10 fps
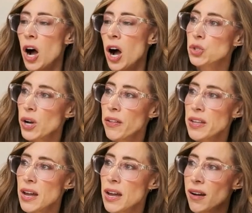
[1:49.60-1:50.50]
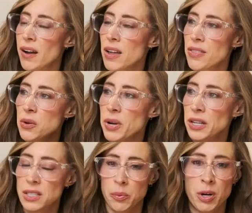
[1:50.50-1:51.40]
Australia. I think
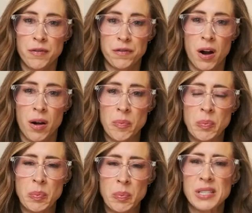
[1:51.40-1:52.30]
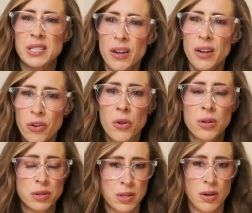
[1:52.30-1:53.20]
we had someone from Brazil.